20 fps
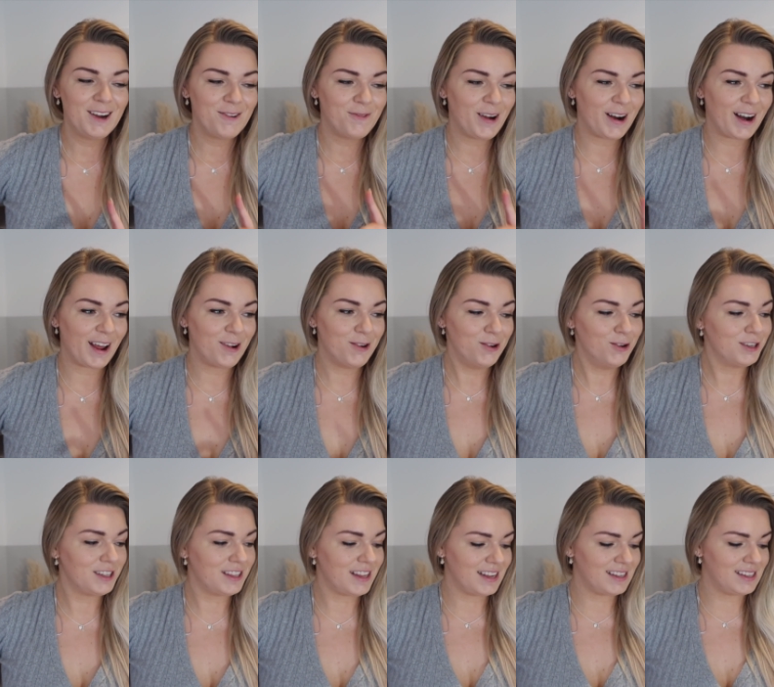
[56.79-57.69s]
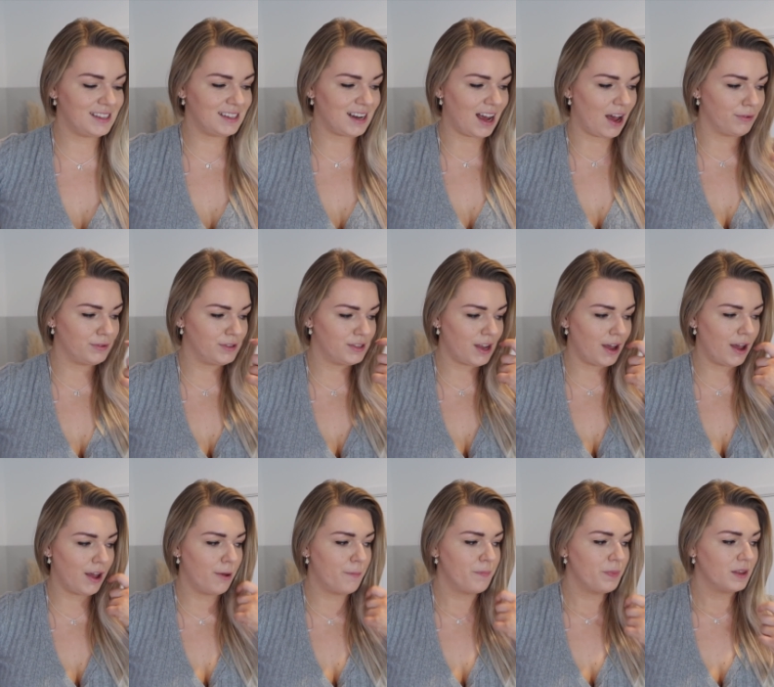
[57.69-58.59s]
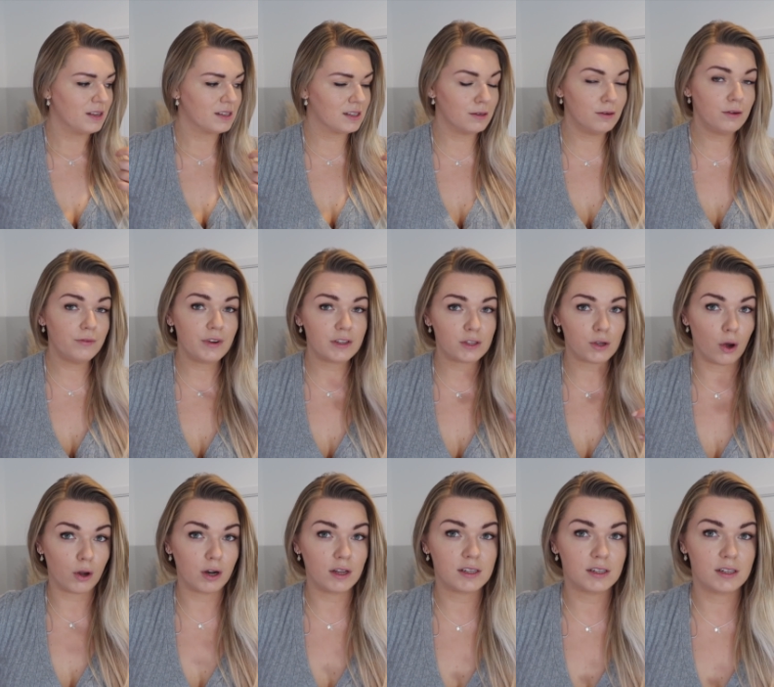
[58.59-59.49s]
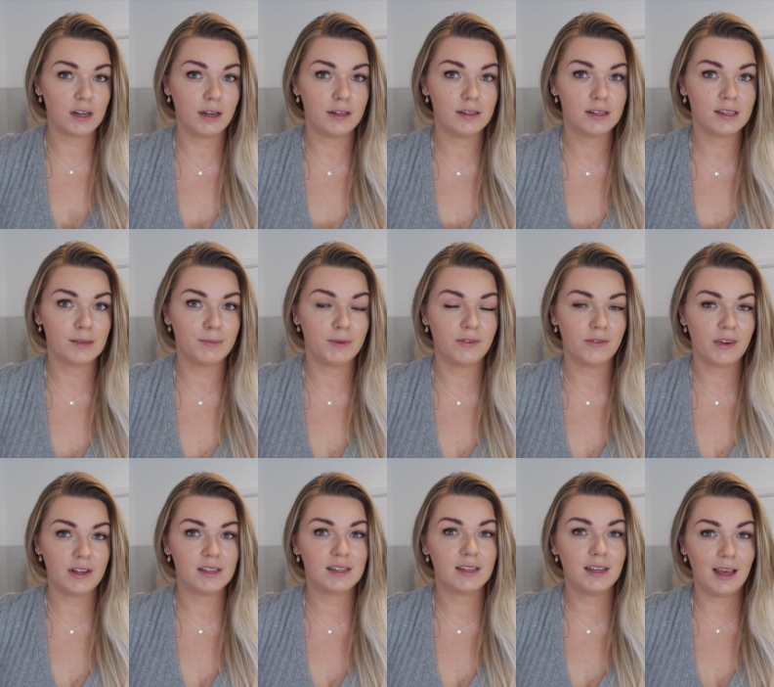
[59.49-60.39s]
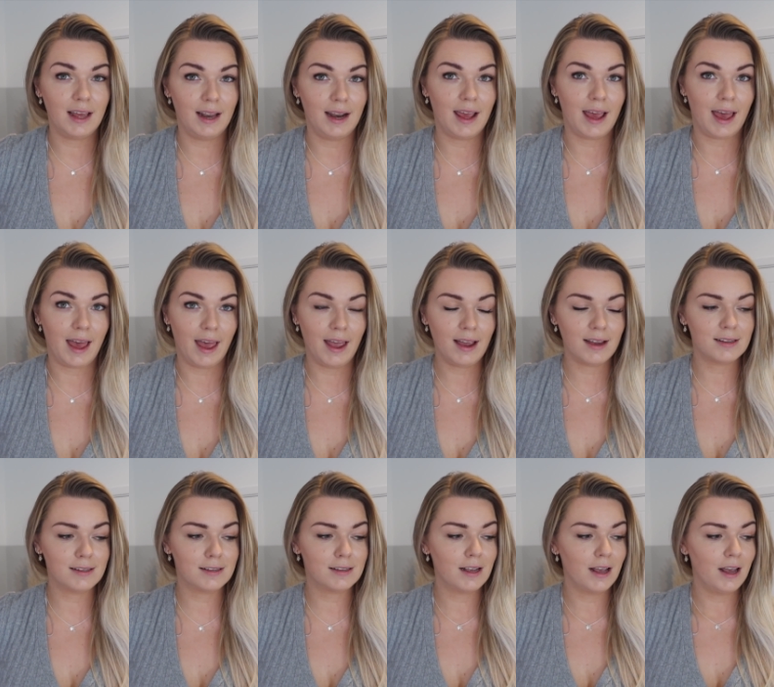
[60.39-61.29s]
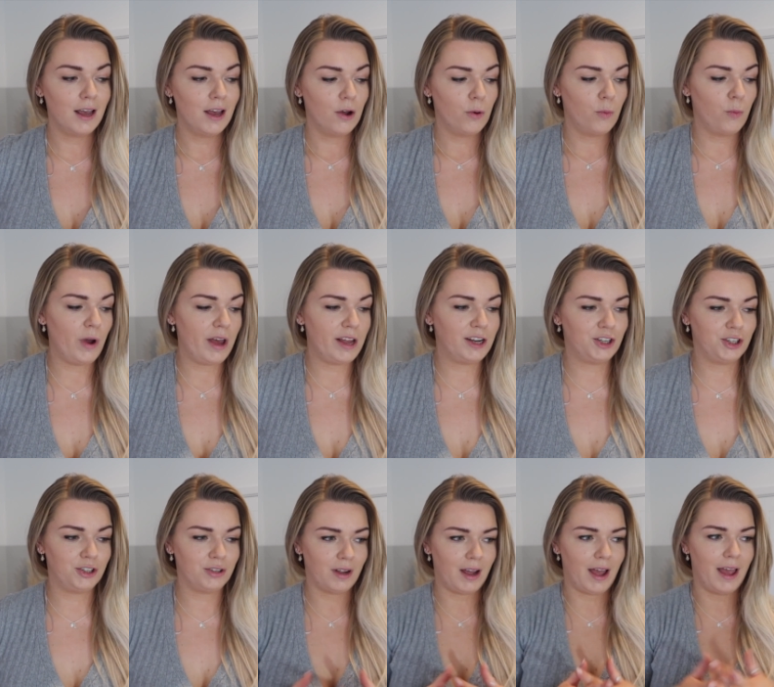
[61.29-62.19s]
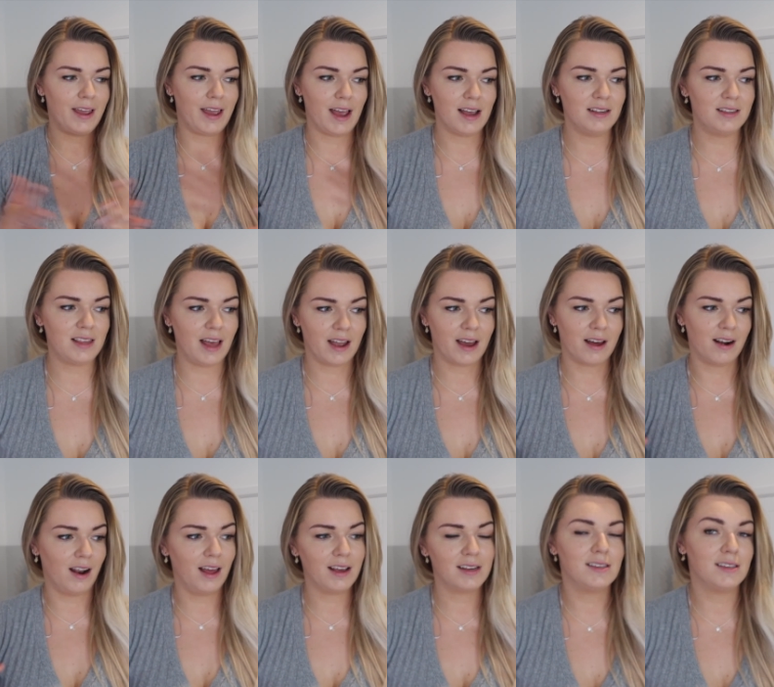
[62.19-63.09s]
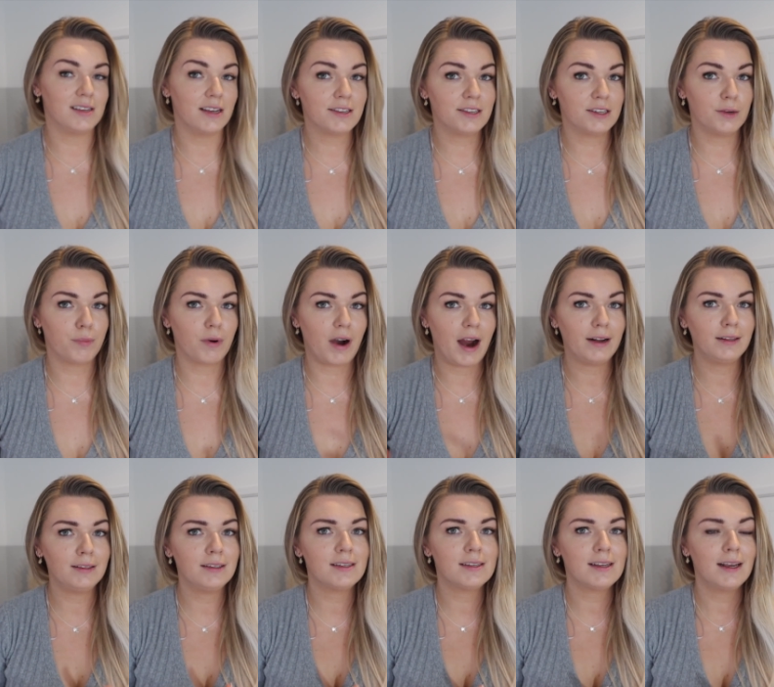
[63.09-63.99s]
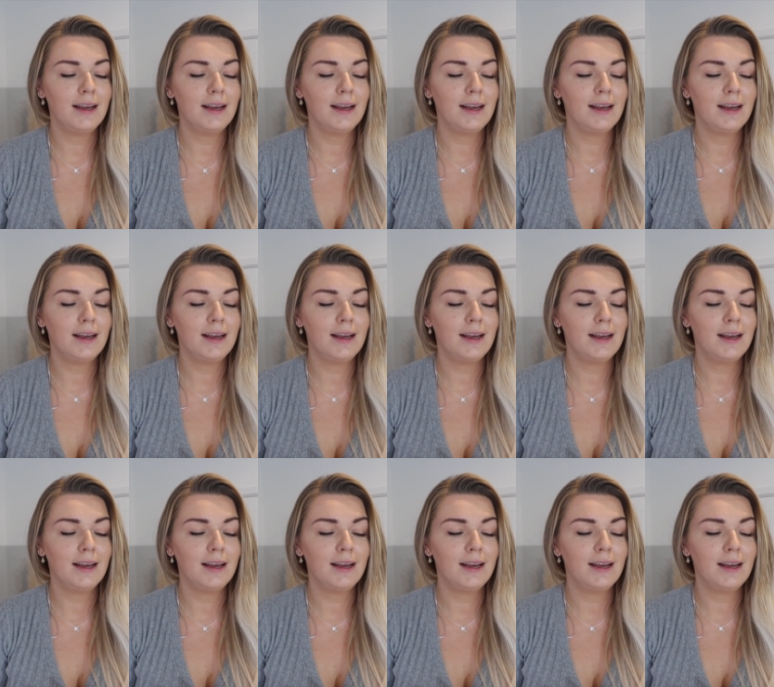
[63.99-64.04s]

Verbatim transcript: when I ordered this stuff, so some of it's Hollister and some of it's Gilly Hicks, which I guess they're kind of like sister brands,